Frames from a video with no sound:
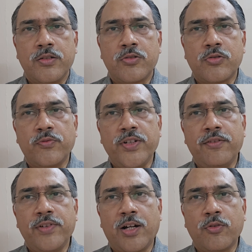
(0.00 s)
So we
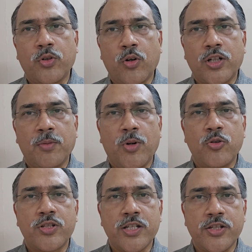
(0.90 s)
have now talked
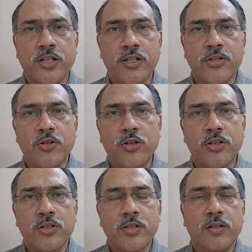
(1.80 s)
about seizure
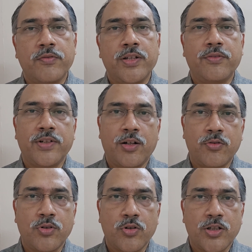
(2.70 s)
disorders, we have now
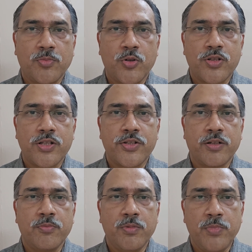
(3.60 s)
talked about
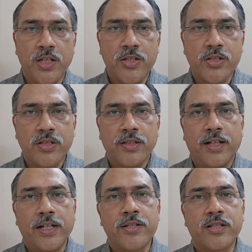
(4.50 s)
seizure mimics
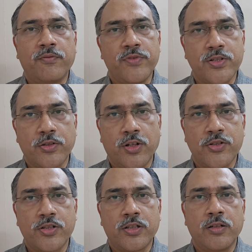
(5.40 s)
and some
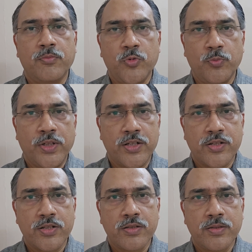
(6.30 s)
physiological
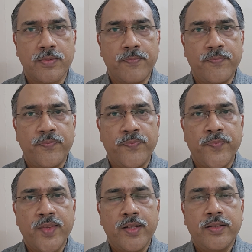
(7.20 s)
movements.
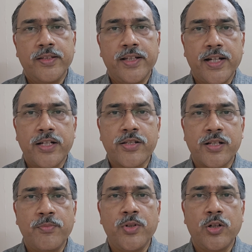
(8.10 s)
There are
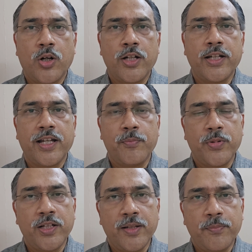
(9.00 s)
some
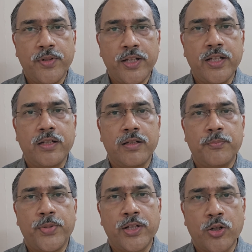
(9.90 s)
non-epileptic
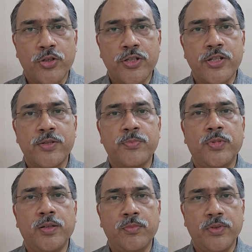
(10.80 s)

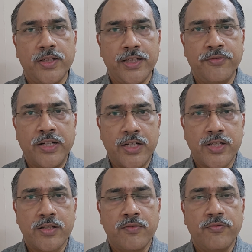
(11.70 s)
paroxysmal
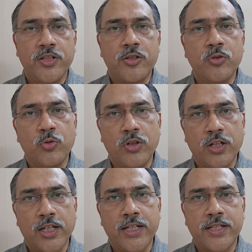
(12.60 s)
events which look
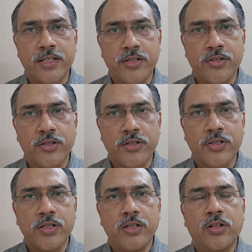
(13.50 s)
like
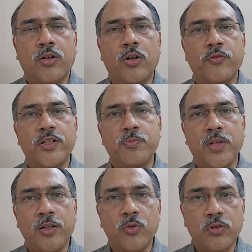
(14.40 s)
seizures or which
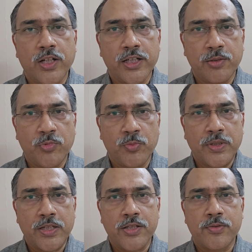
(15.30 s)
may look like a
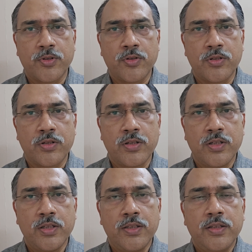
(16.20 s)
moment disorder.
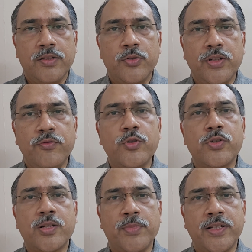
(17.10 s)
To give you
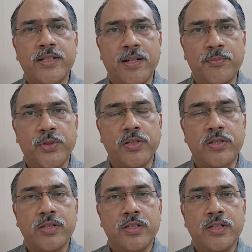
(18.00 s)
some examples,